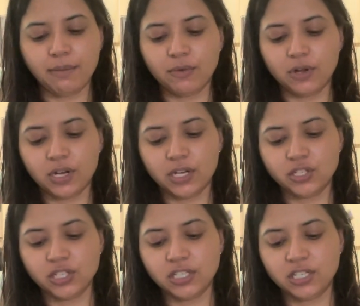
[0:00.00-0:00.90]
gonna
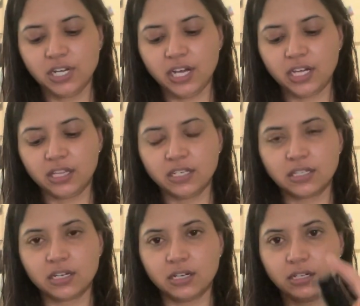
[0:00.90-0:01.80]
just take this
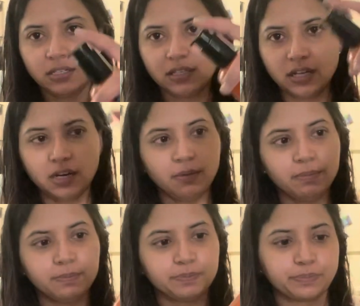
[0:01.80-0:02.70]
curl serum.